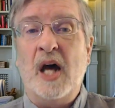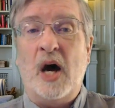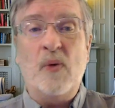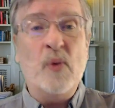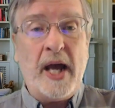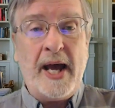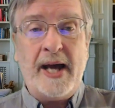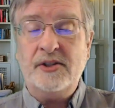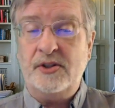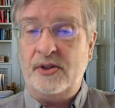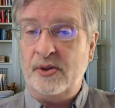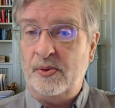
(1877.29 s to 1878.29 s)
I want to
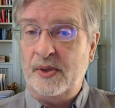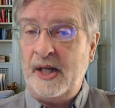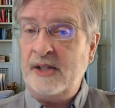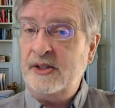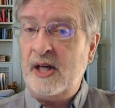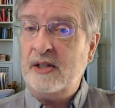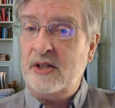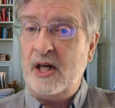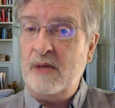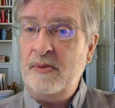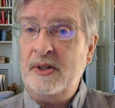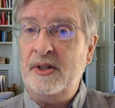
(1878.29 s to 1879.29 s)
ask you, that's God's
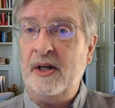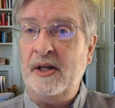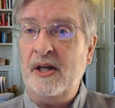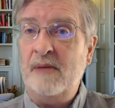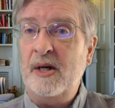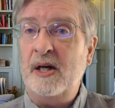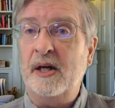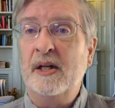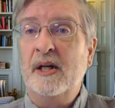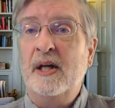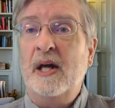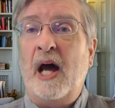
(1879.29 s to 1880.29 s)
commentary, not mine.
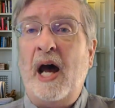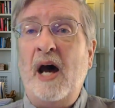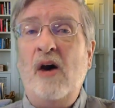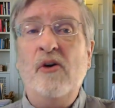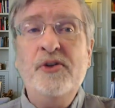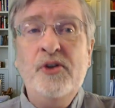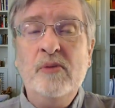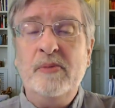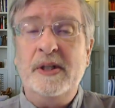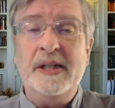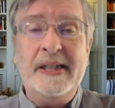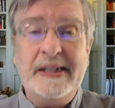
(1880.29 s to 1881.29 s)
How
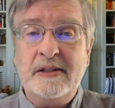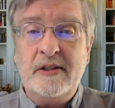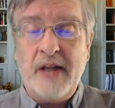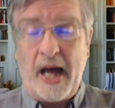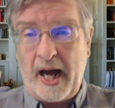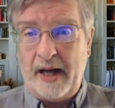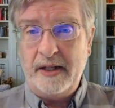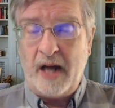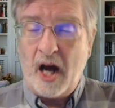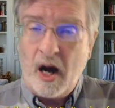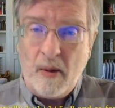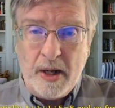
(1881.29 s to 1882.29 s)
human is that?
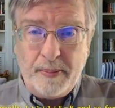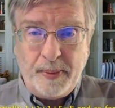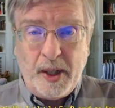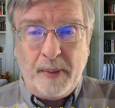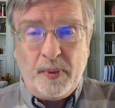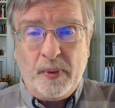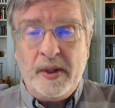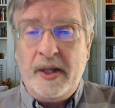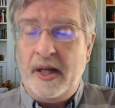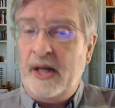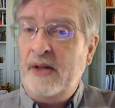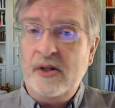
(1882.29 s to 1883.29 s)
How many people
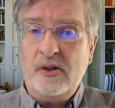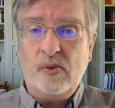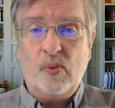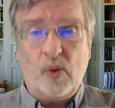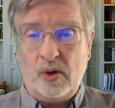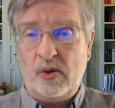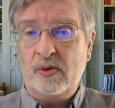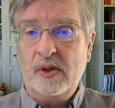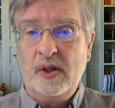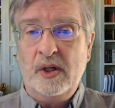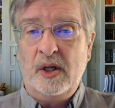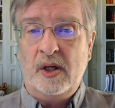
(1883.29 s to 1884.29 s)
in this world
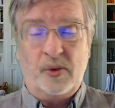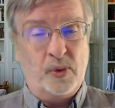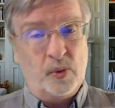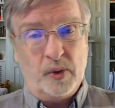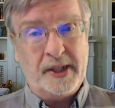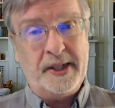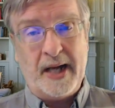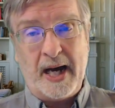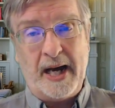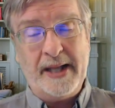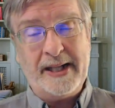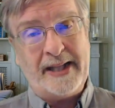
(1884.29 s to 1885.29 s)
do we want to
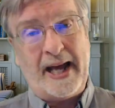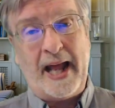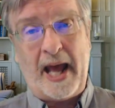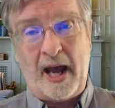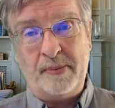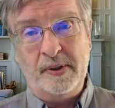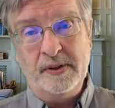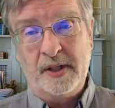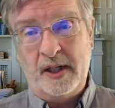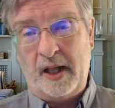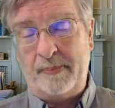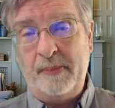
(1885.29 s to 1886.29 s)
deny that that happens?
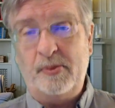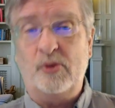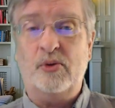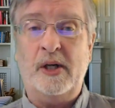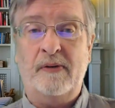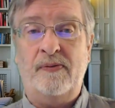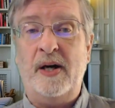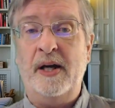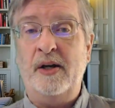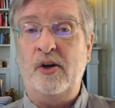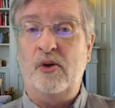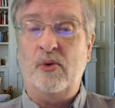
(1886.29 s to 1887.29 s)
That people try to
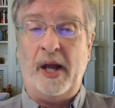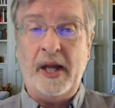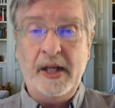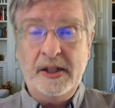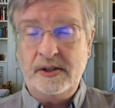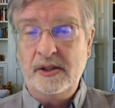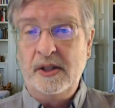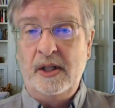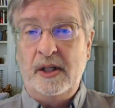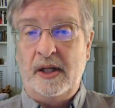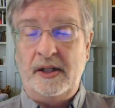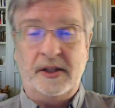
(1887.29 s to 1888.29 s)
find grace
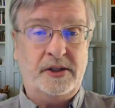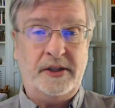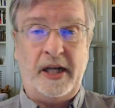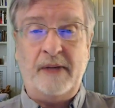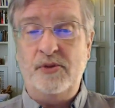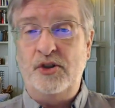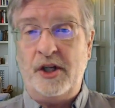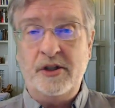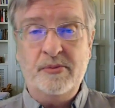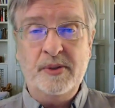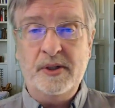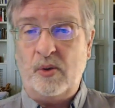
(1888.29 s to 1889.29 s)
and escape
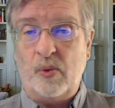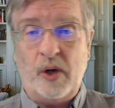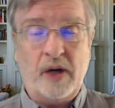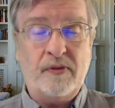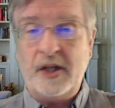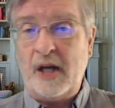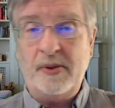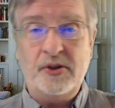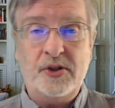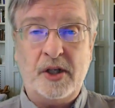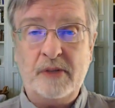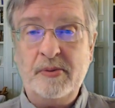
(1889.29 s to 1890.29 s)
judgment or whatever type of
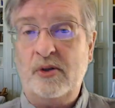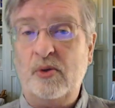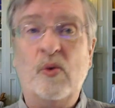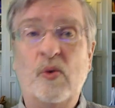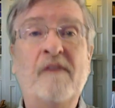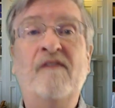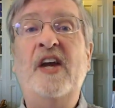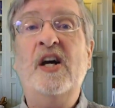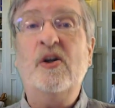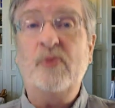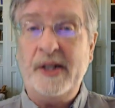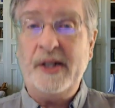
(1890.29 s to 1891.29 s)
judgment through one
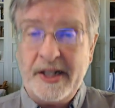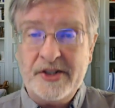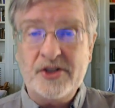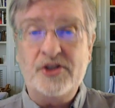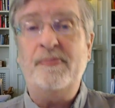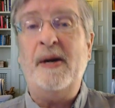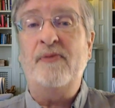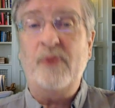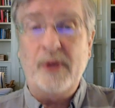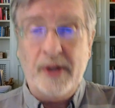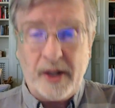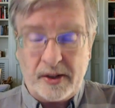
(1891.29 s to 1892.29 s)
failed relationship
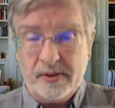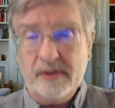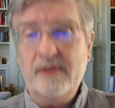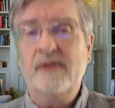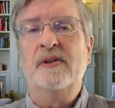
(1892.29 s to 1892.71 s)
after another?